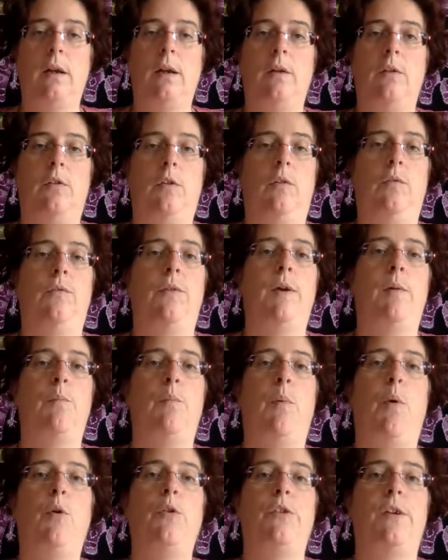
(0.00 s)
something
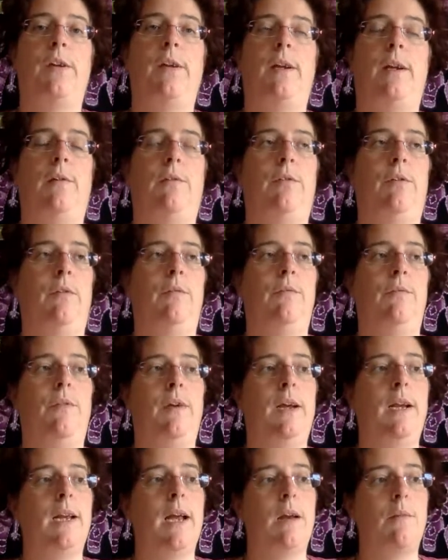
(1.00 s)
positive,
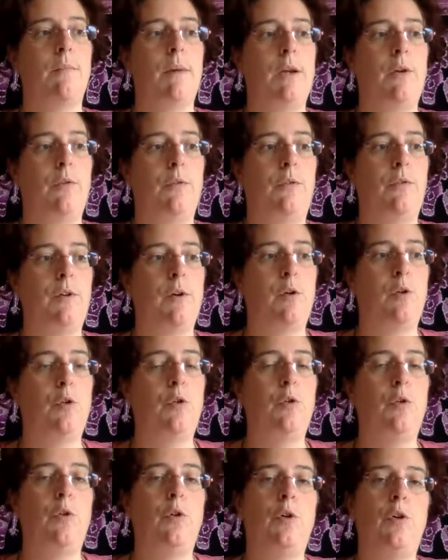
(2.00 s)
something that made you feel
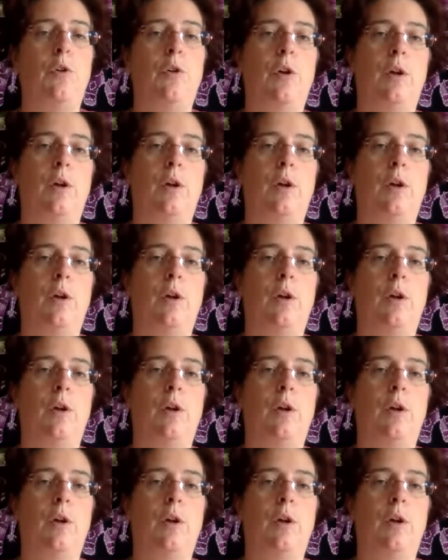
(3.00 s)
good.